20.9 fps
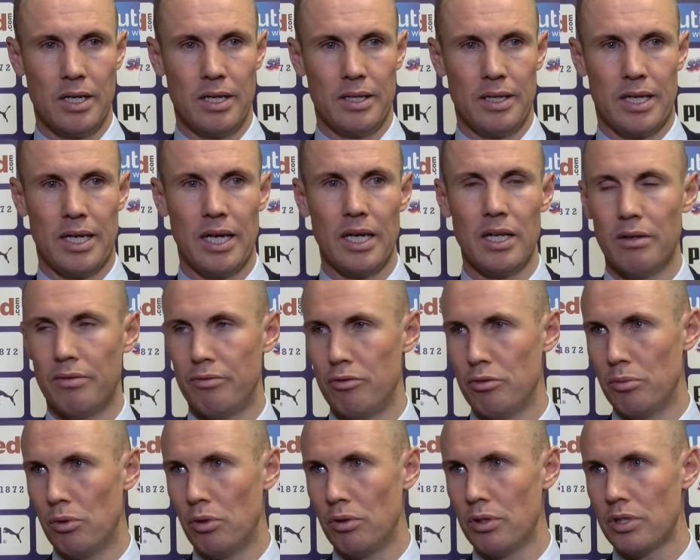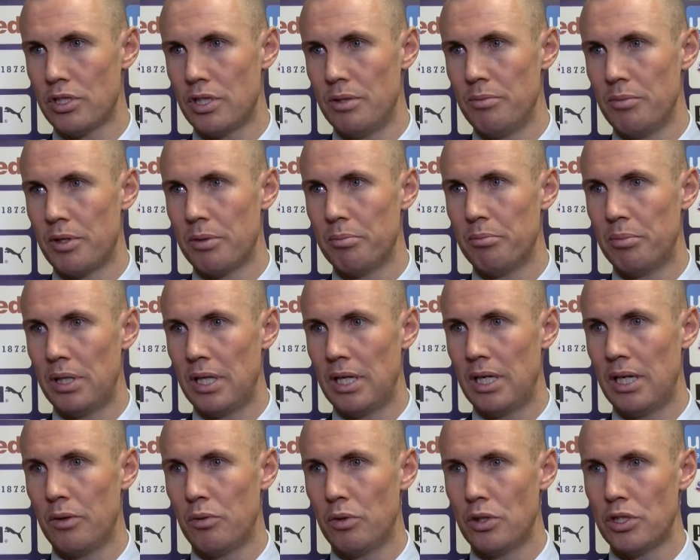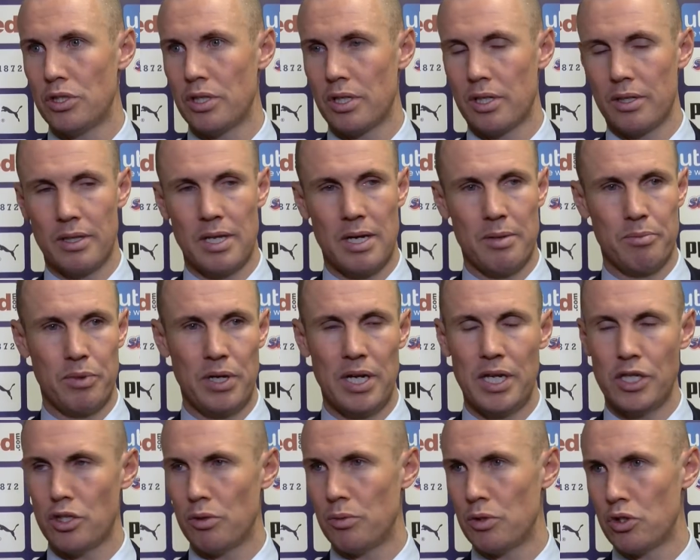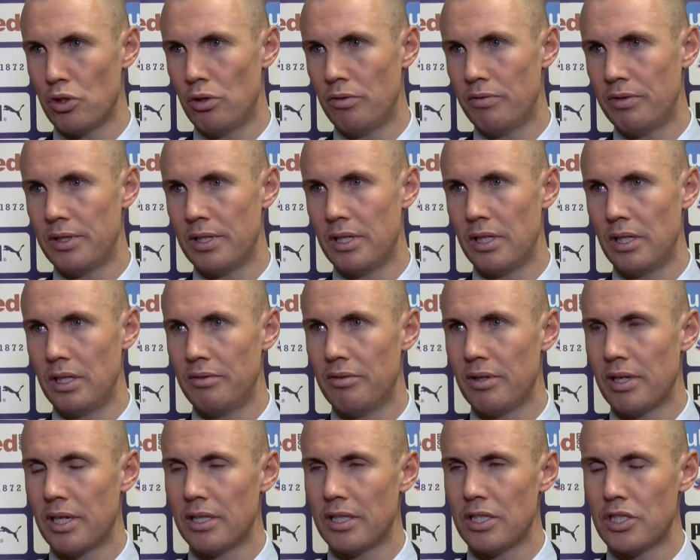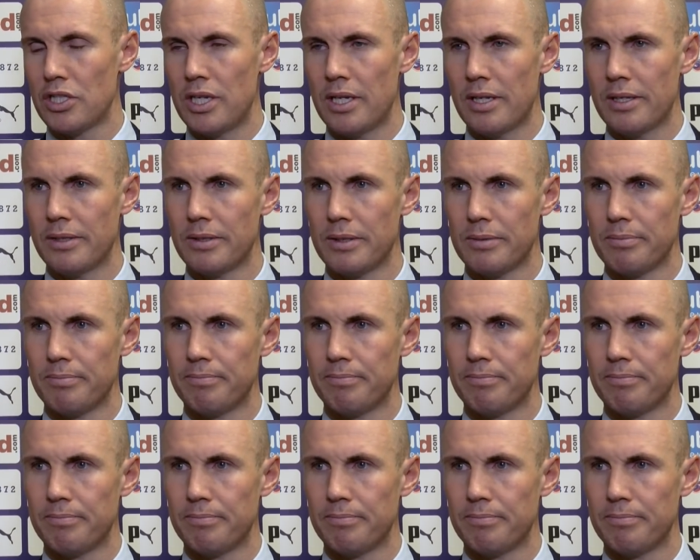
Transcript: the kind of football this team can play once that pressure was off and the relief of getting the second.